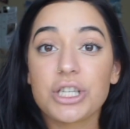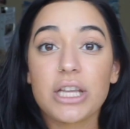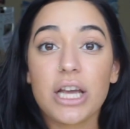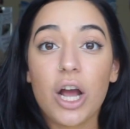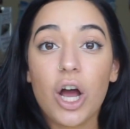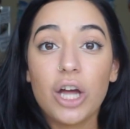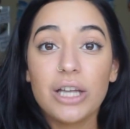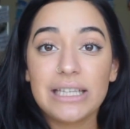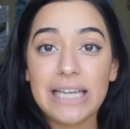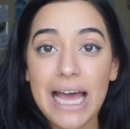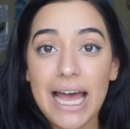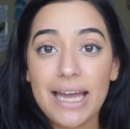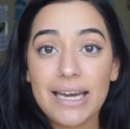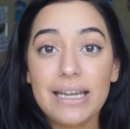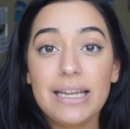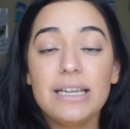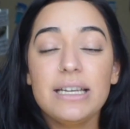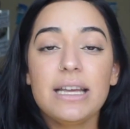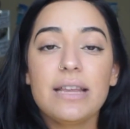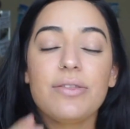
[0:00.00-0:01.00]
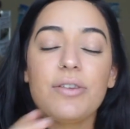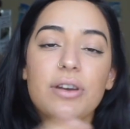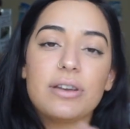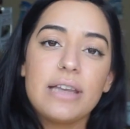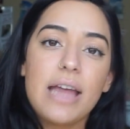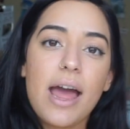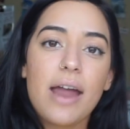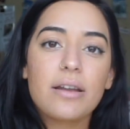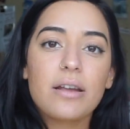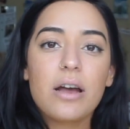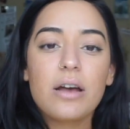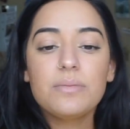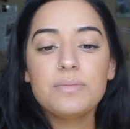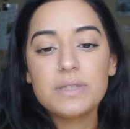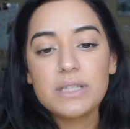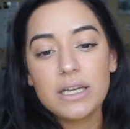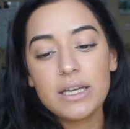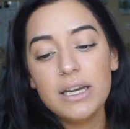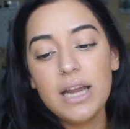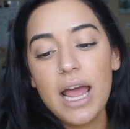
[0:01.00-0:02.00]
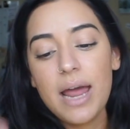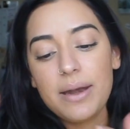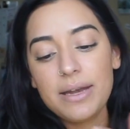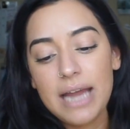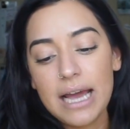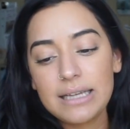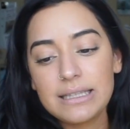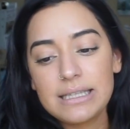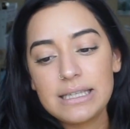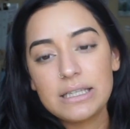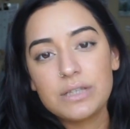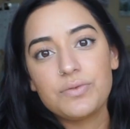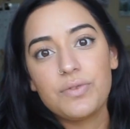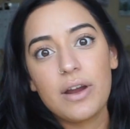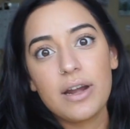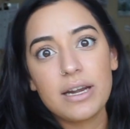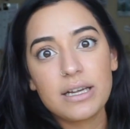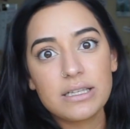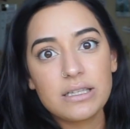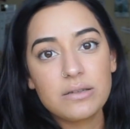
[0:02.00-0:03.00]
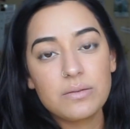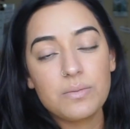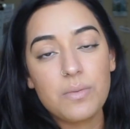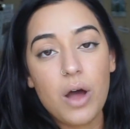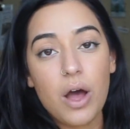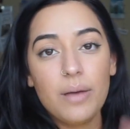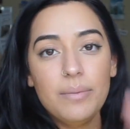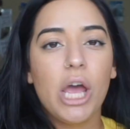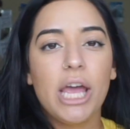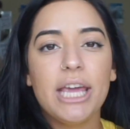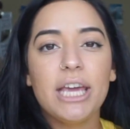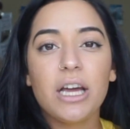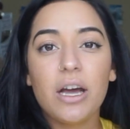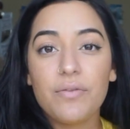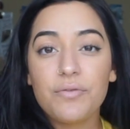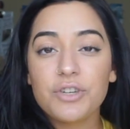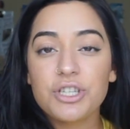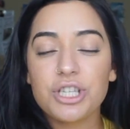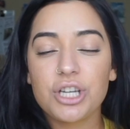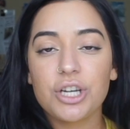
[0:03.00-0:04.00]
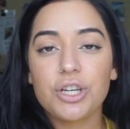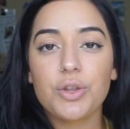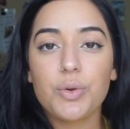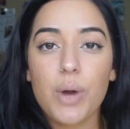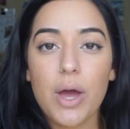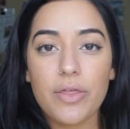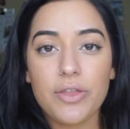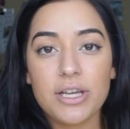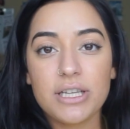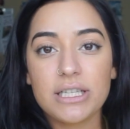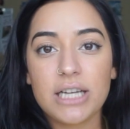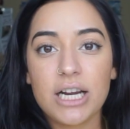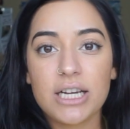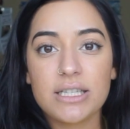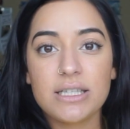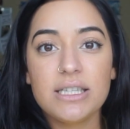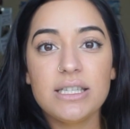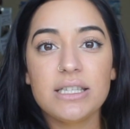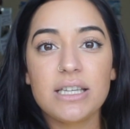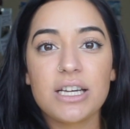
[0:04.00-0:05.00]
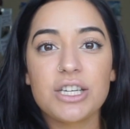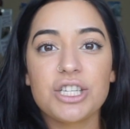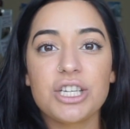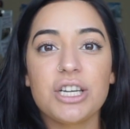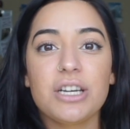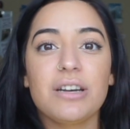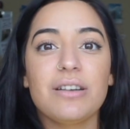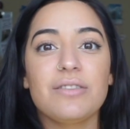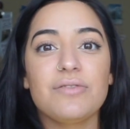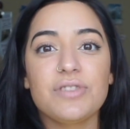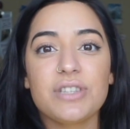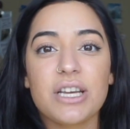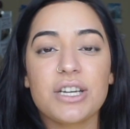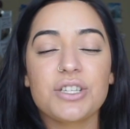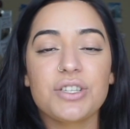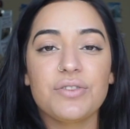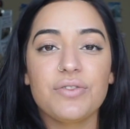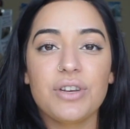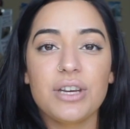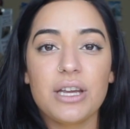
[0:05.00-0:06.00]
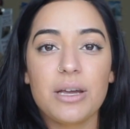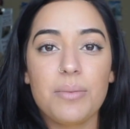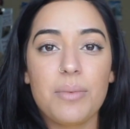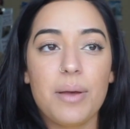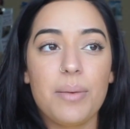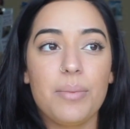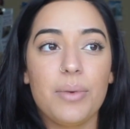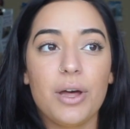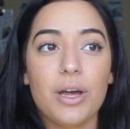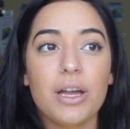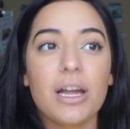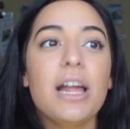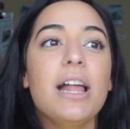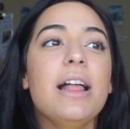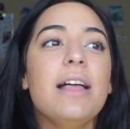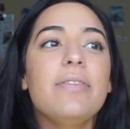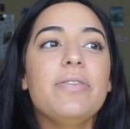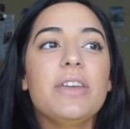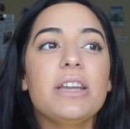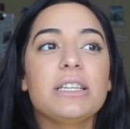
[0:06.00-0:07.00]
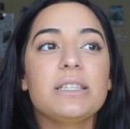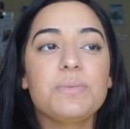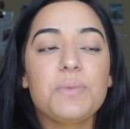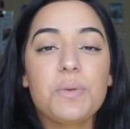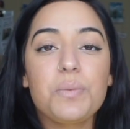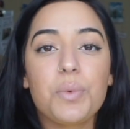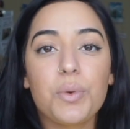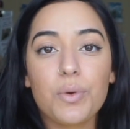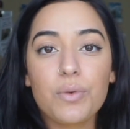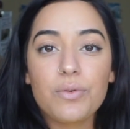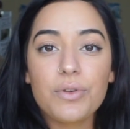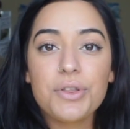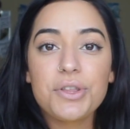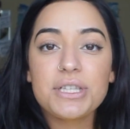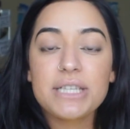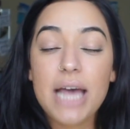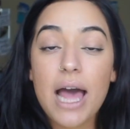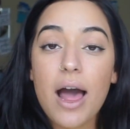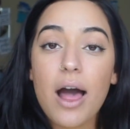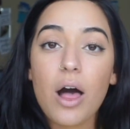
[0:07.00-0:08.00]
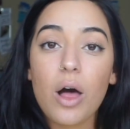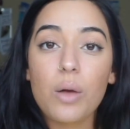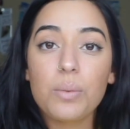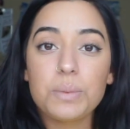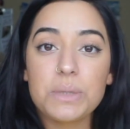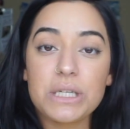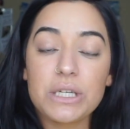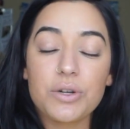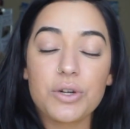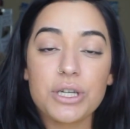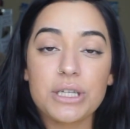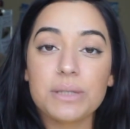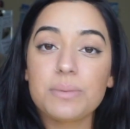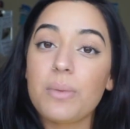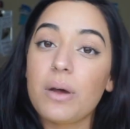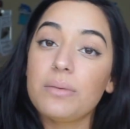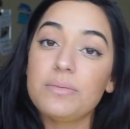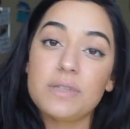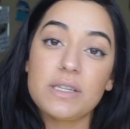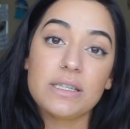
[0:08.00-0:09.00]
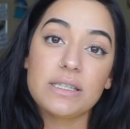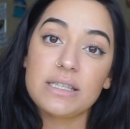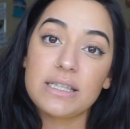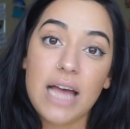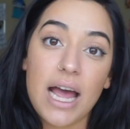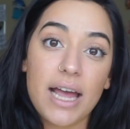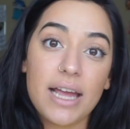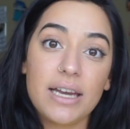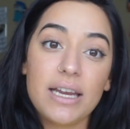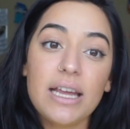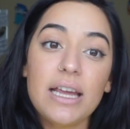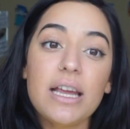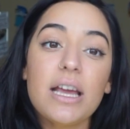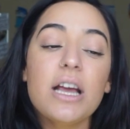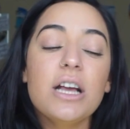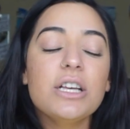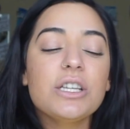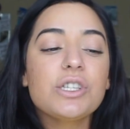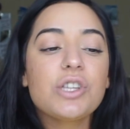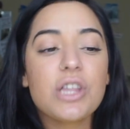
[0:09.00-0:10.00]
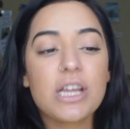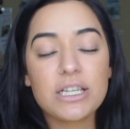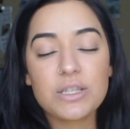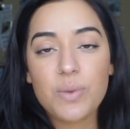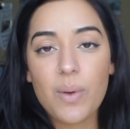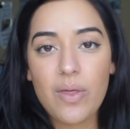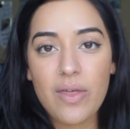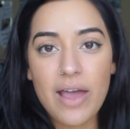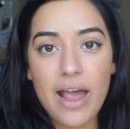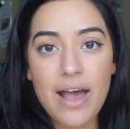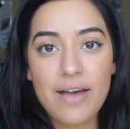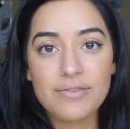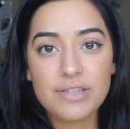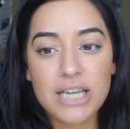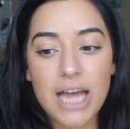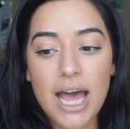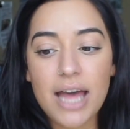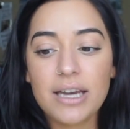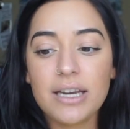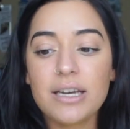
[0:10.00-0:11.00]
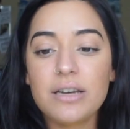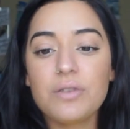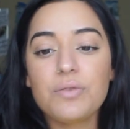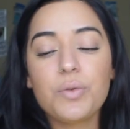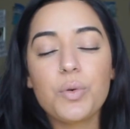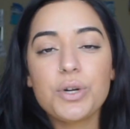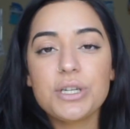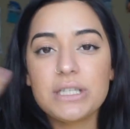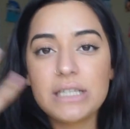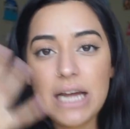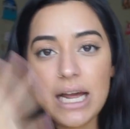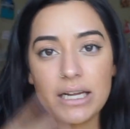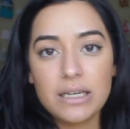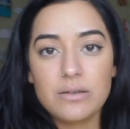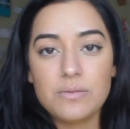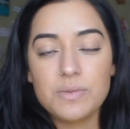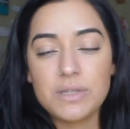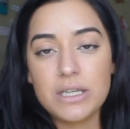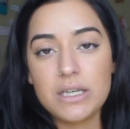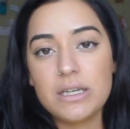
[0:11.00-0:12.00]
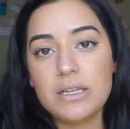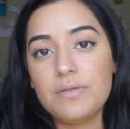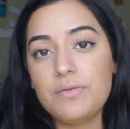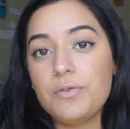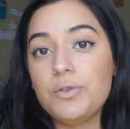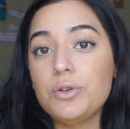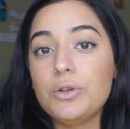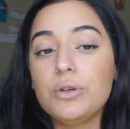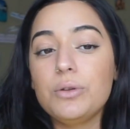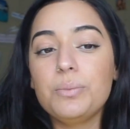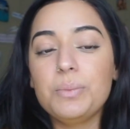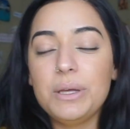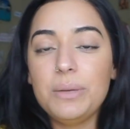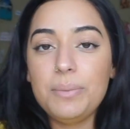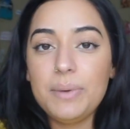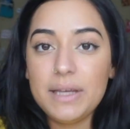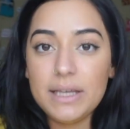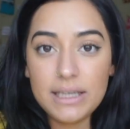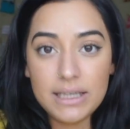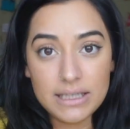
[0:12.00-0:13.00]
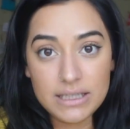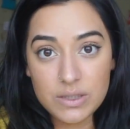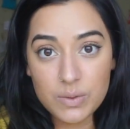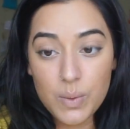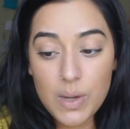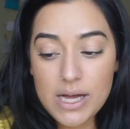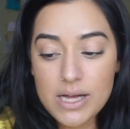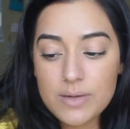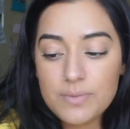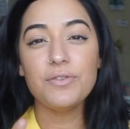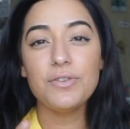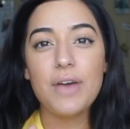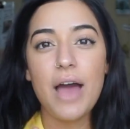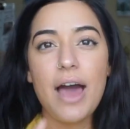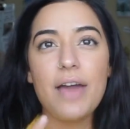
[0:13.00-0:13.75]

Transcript: They call dad in, and then dad comes in and dad sits right next to mom. He comforts her throughout the entire C-section, and I was actually reading in my book that it's been proven to help decrease mom's anxiety. So that's why they have dad in. And of course, dad comes in full PPE as well.